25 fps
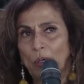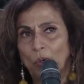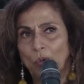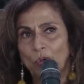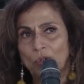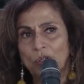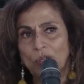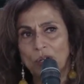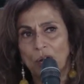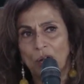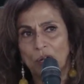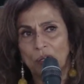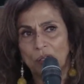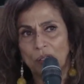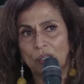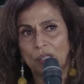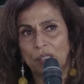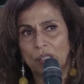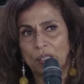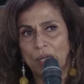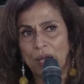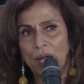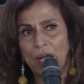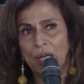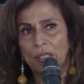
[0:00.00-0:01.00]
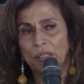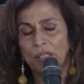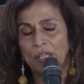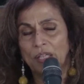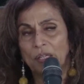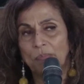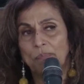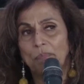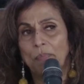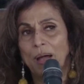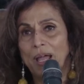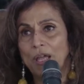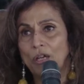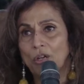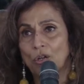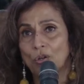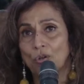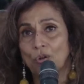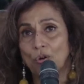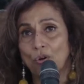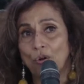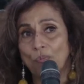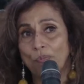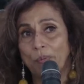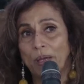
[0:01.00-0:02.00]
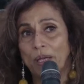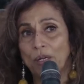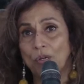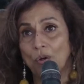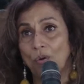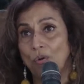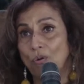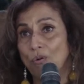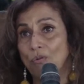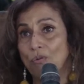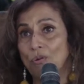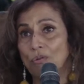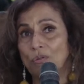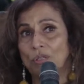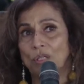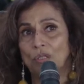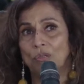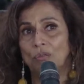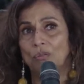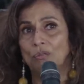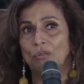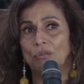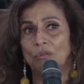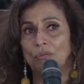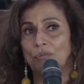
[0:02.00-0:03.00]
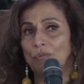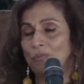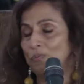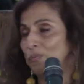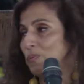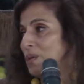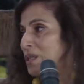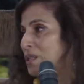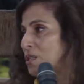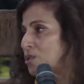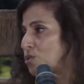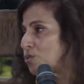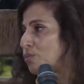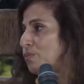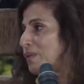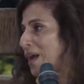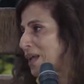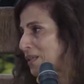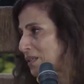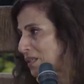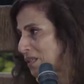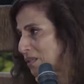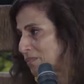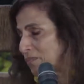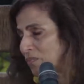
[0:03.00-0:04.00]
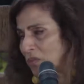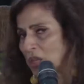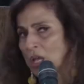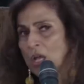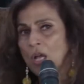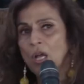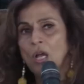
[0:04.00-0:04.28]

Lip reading: couldn't understand that a microbe can hold the whole world to ransom.